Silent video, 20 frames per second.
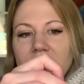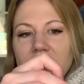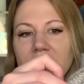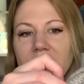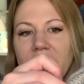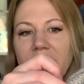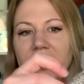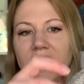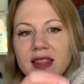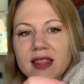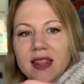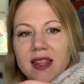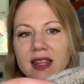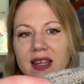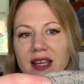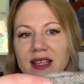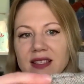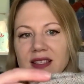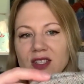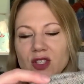like
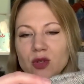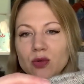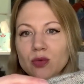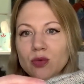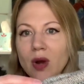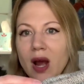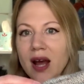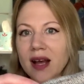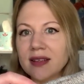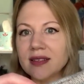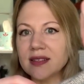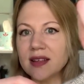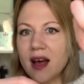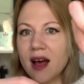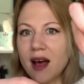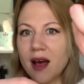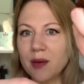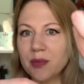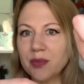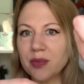this to rise
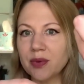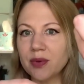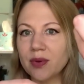up